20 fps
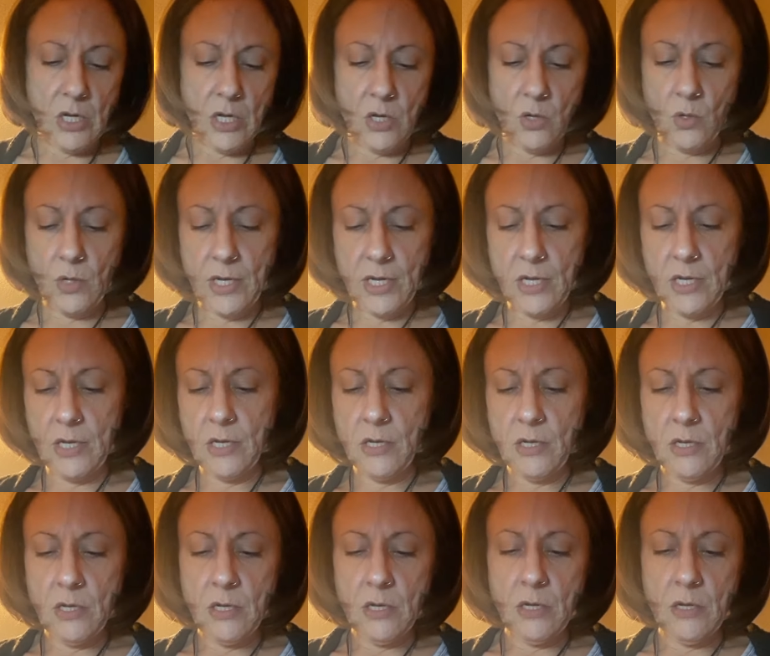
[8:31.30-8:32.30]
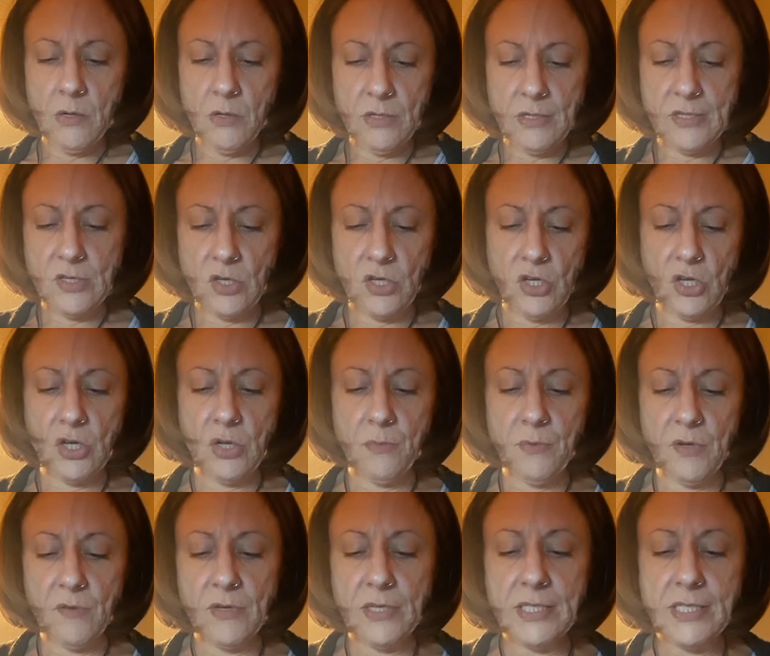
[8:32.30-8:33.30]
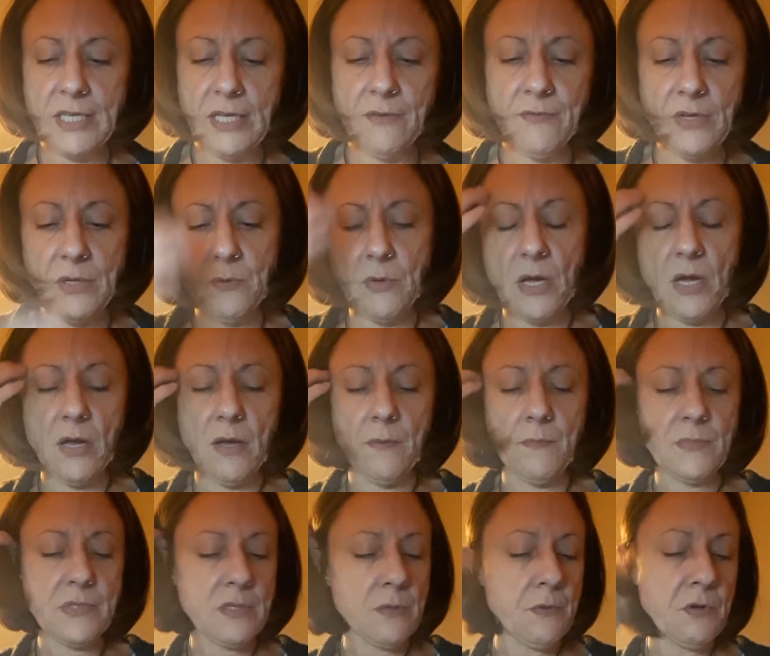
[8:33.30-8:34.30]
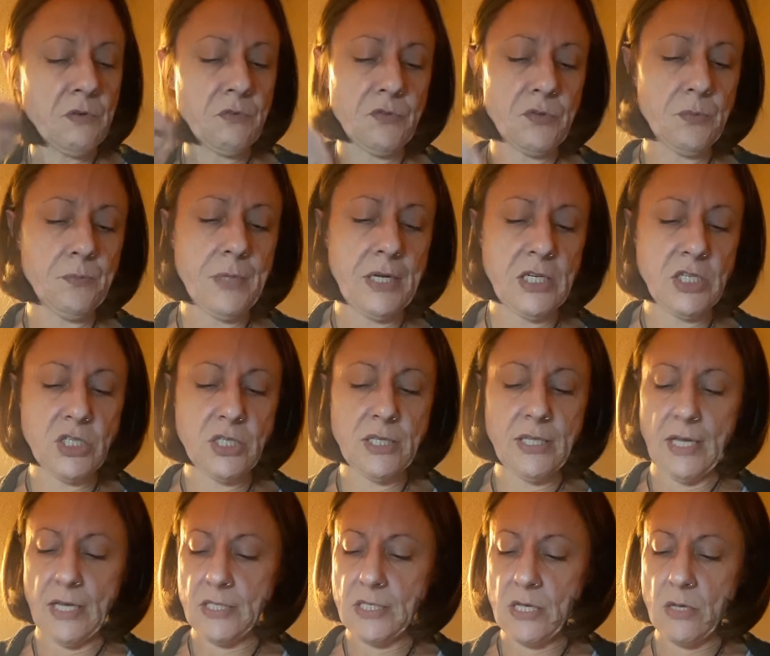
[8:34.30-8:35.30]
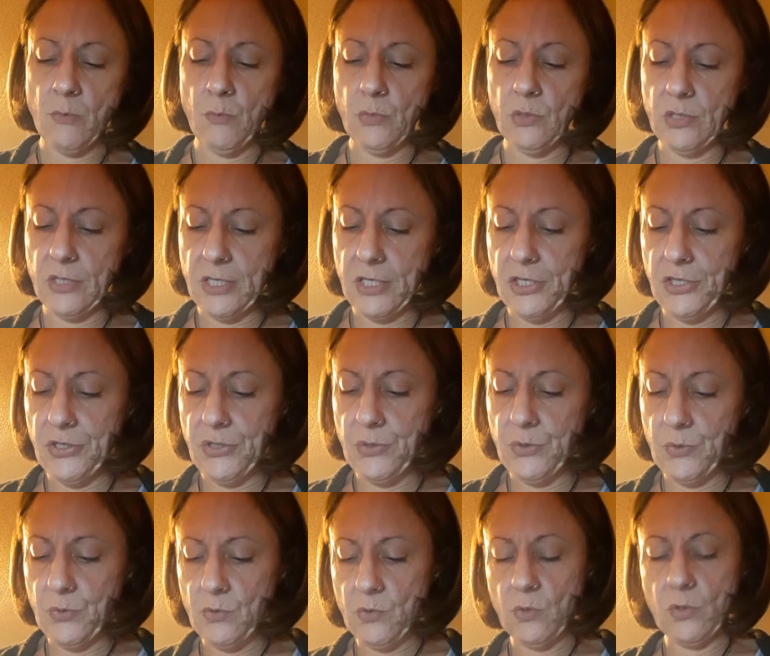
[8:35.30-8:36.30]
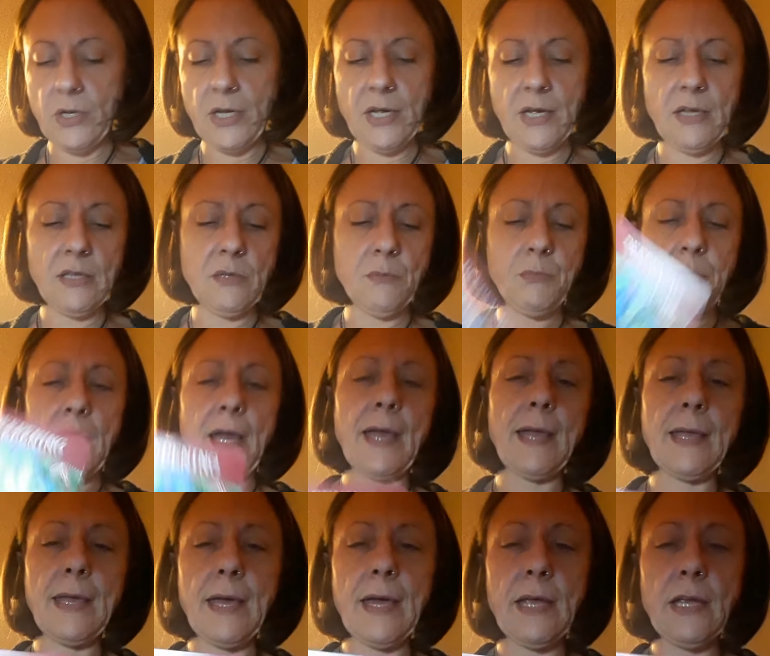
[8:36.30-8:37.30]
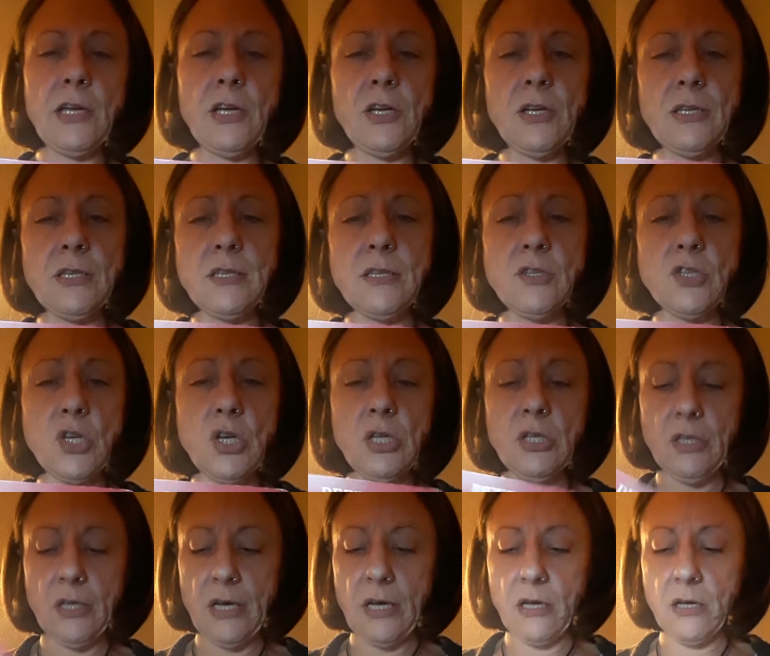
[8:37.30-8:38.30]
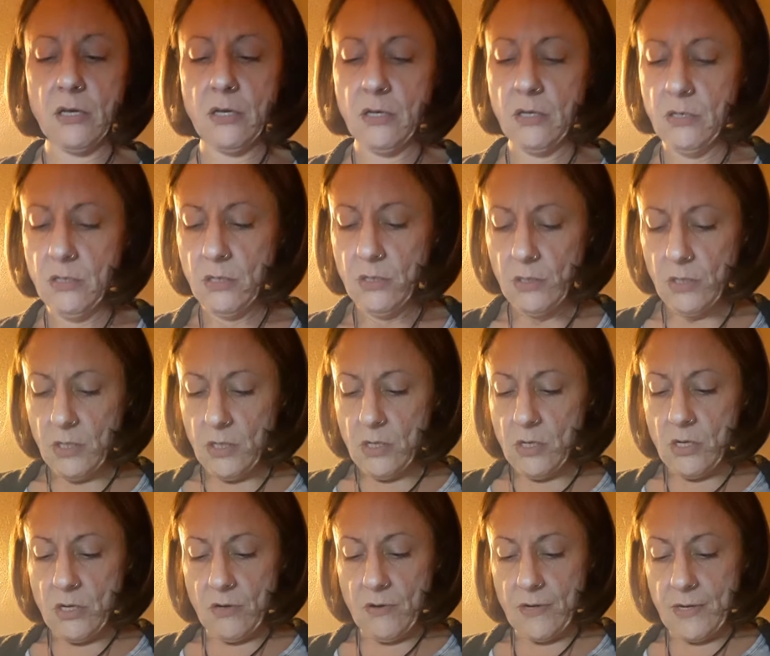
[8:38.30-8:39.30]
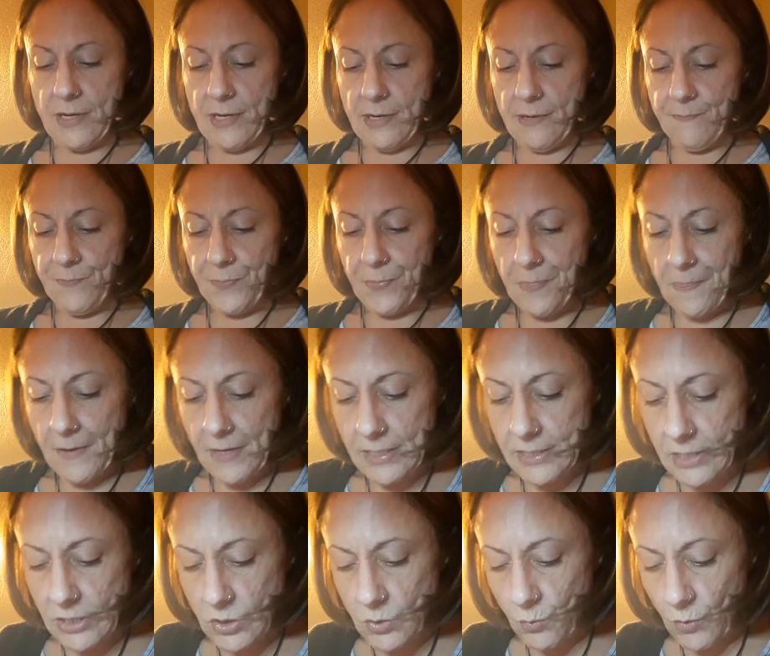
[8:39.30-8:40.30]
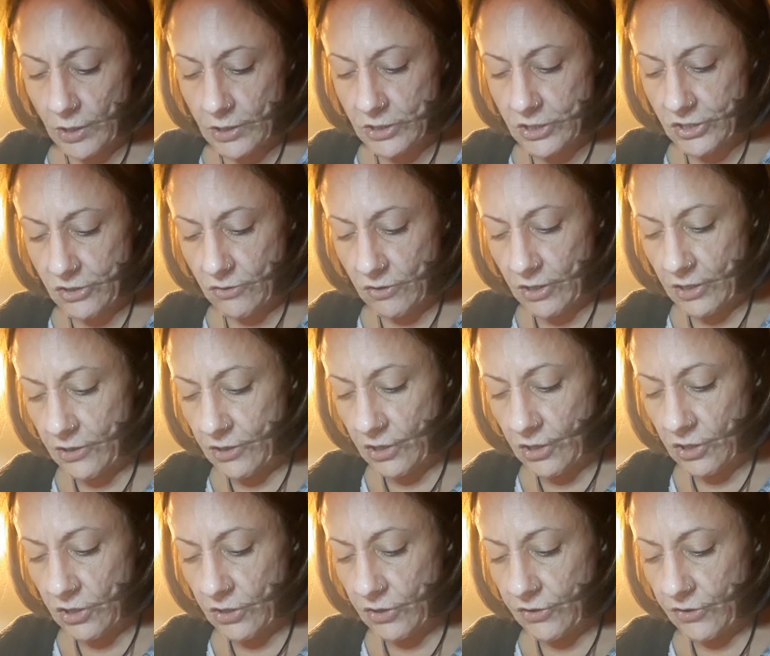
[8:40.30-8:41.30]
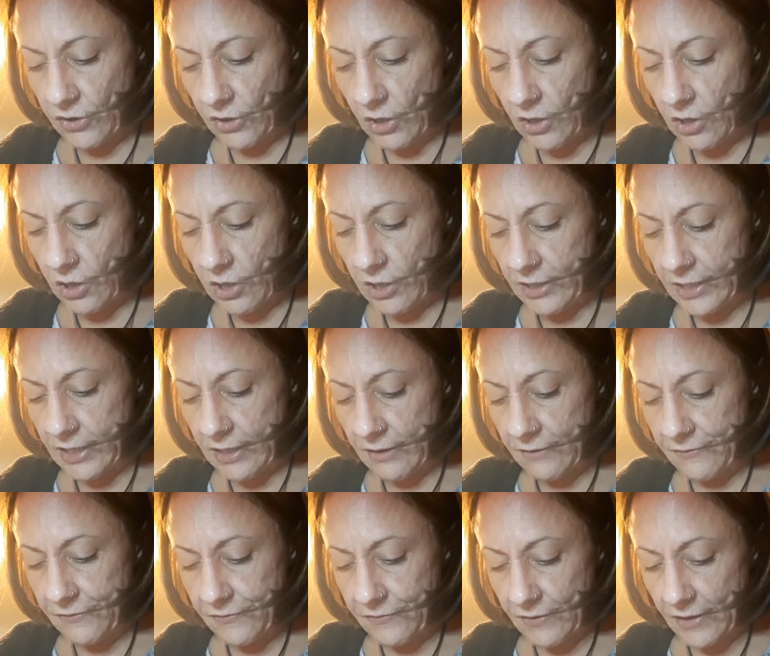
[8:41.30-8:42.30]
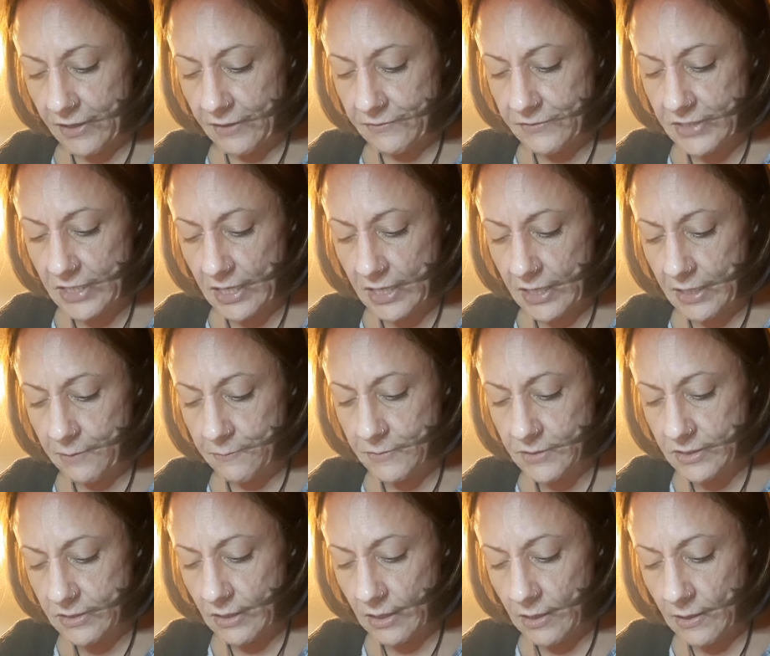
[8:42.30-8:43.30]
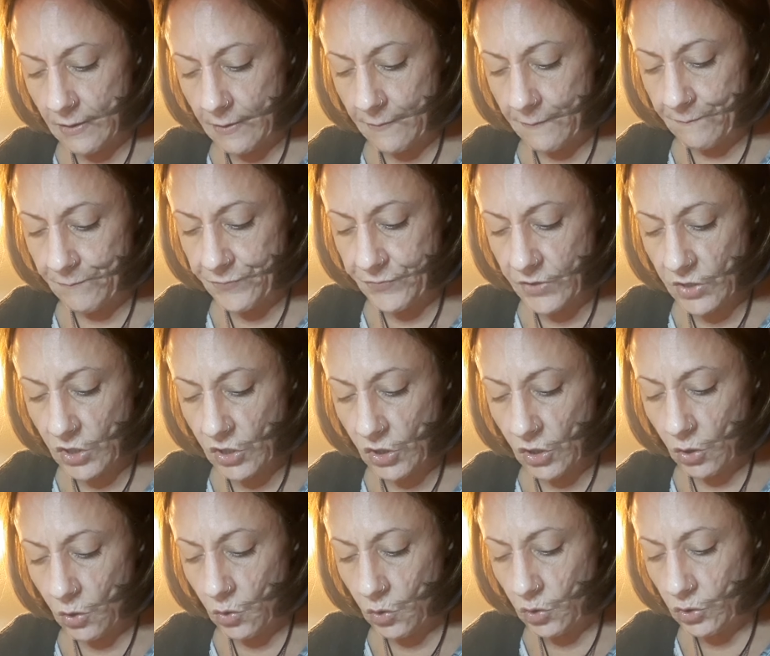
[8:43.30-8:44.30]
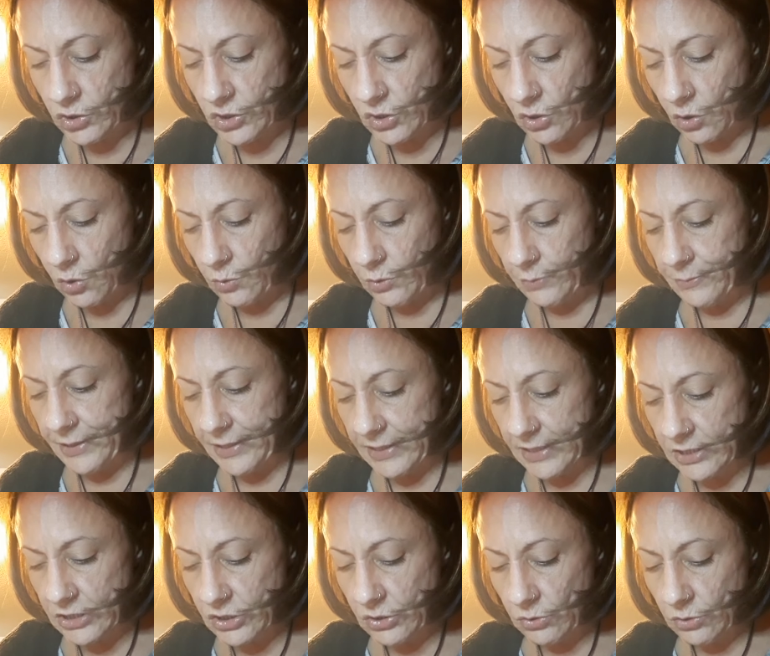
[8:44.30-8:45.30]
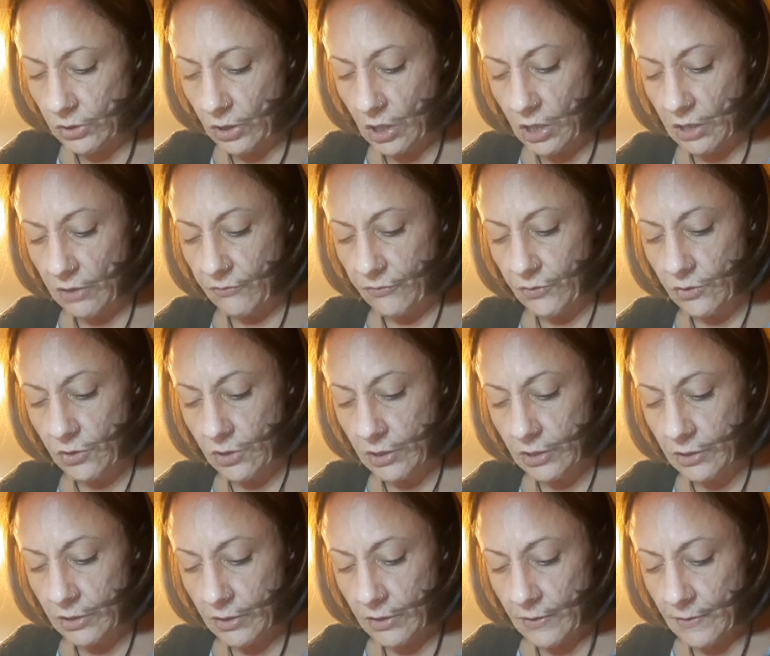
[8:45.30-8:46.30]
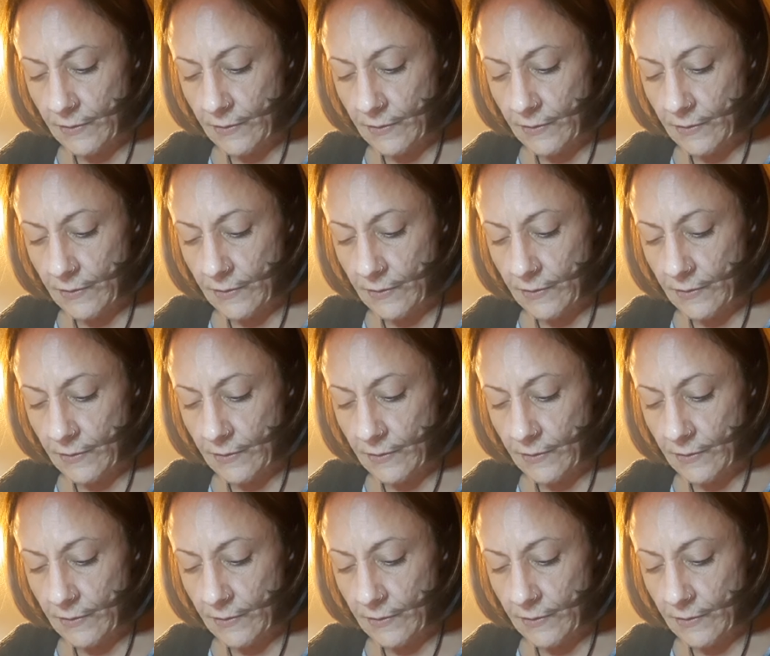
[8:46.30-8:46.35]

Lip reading: okay? So you could be receiving some information that's humbling you, okay? The black cat here, this is good luck, all right? It says, once you're on Earth long enough lifetimes, your old soul will begin to long for